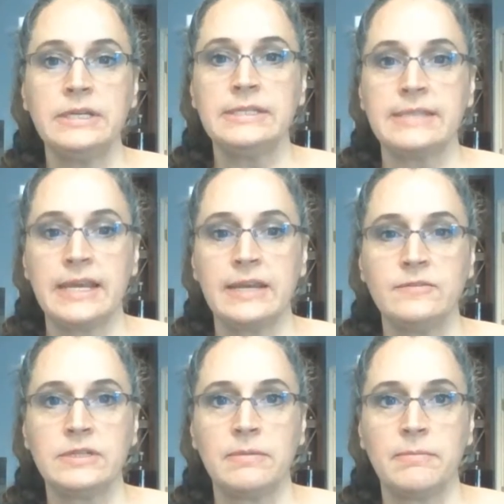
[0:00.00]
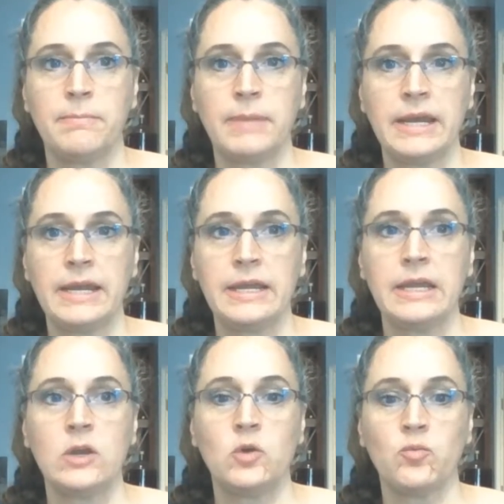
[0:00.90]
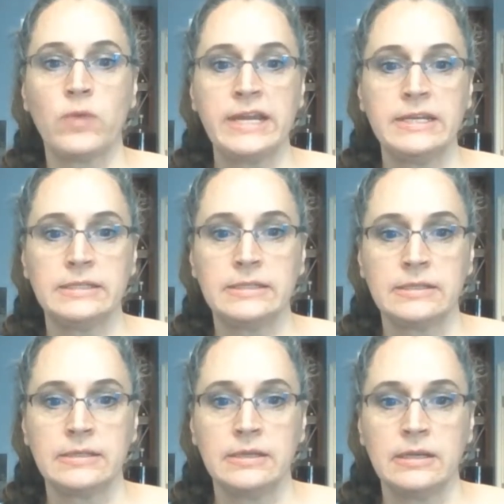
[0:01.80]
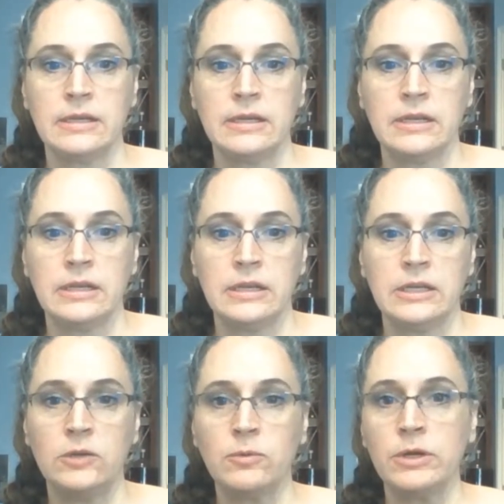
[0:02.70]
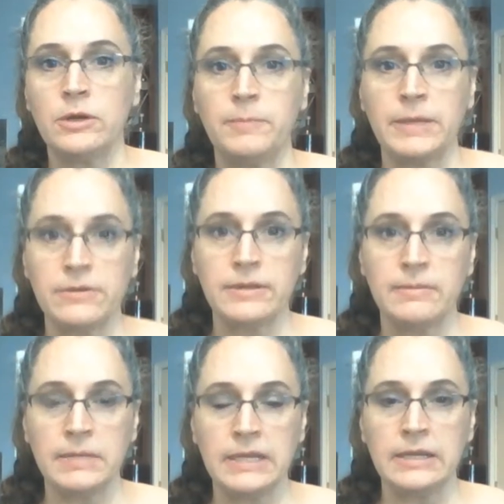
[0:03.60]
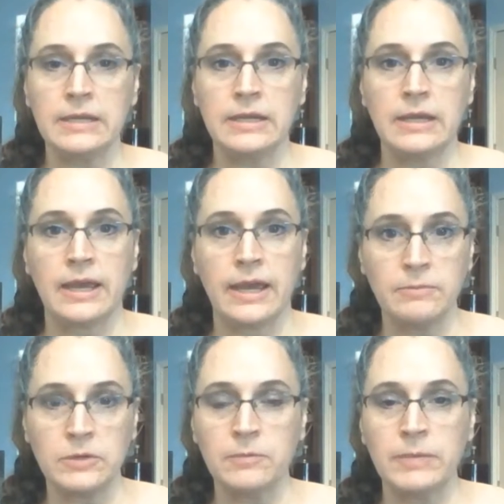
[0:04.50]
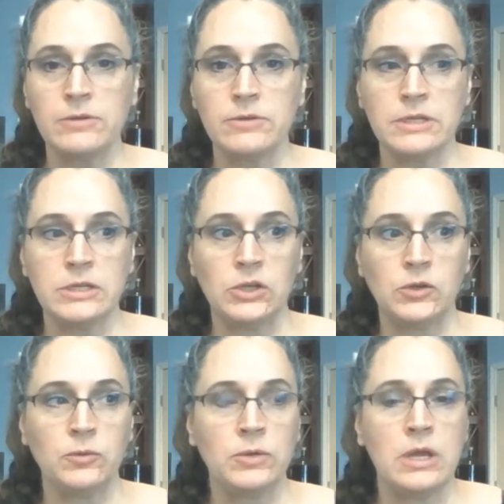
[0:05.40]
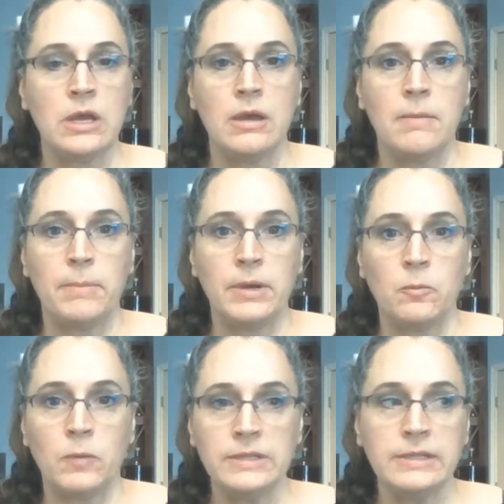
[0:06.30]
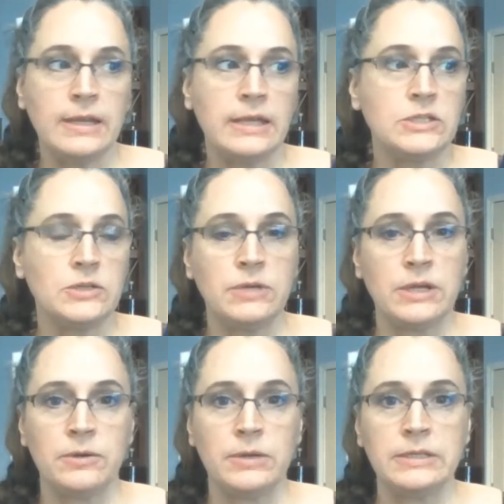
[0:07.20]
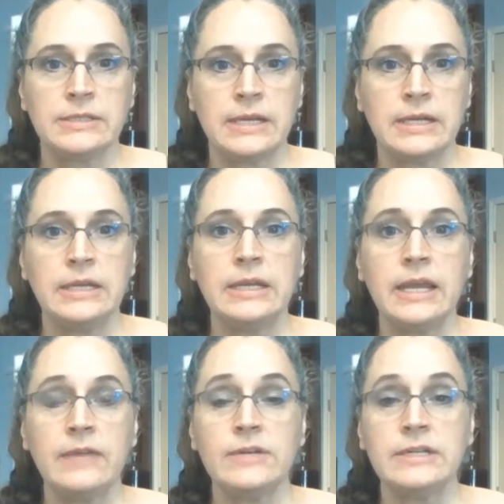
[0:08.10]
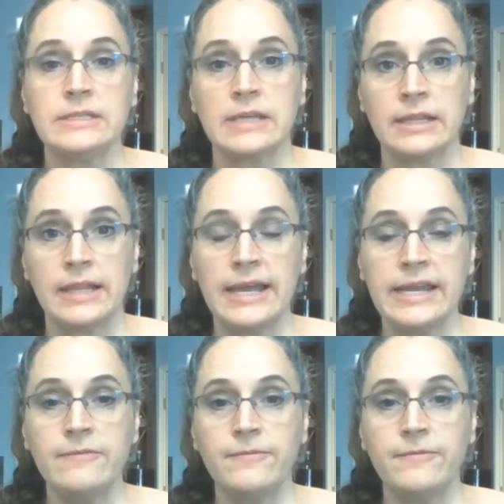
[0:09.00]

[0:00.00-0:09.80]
saved by grace. You are no better than me. I'm no better than you. But one thing I do know is that He gave us a life,